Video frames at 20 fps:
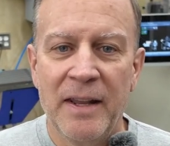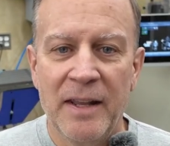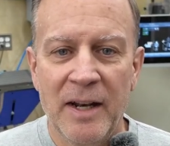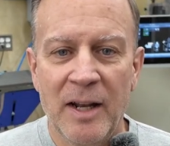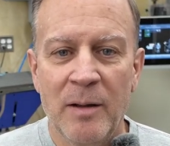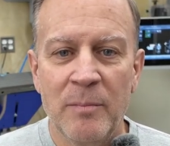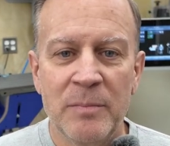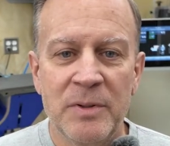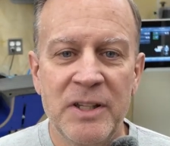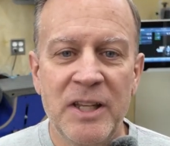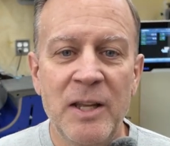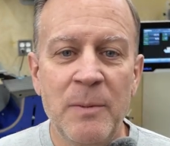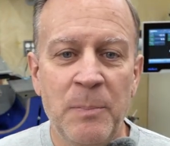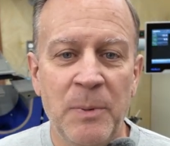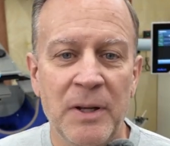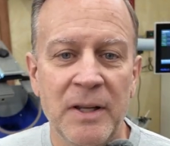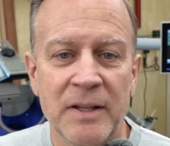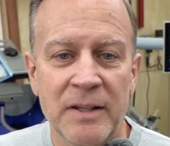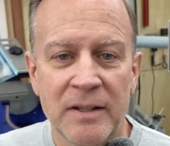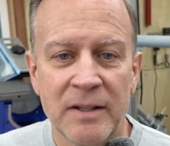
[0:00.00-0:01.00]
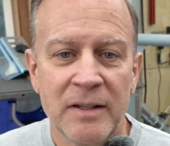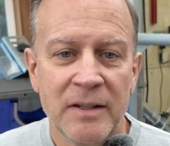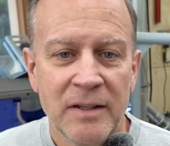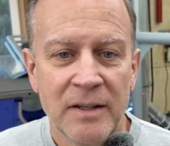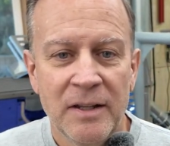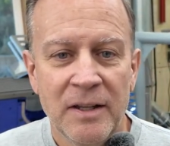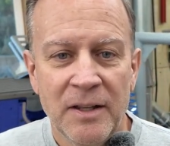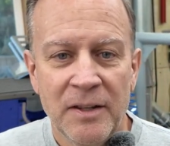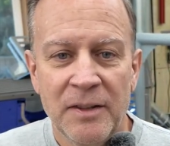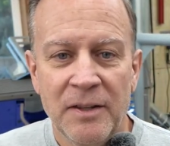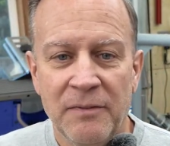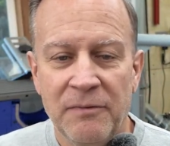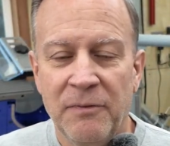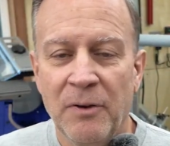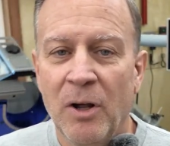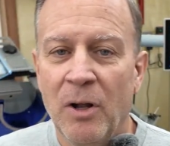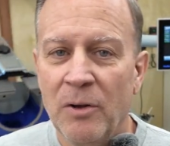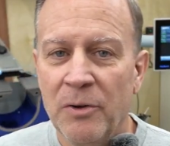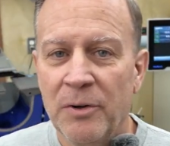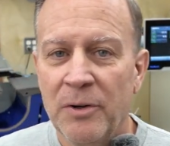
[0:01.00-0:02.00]
and I'm keeping the
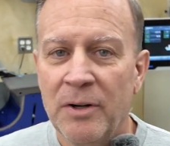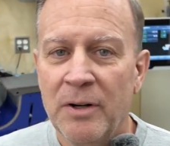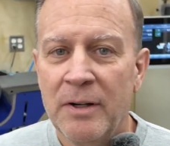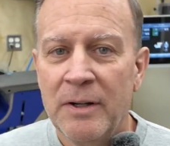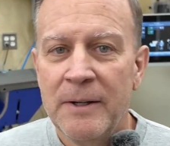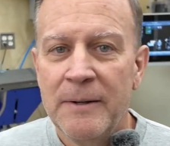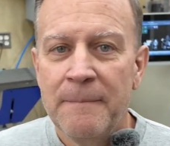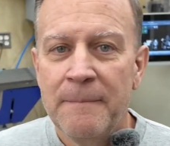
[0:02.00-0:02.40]
Felder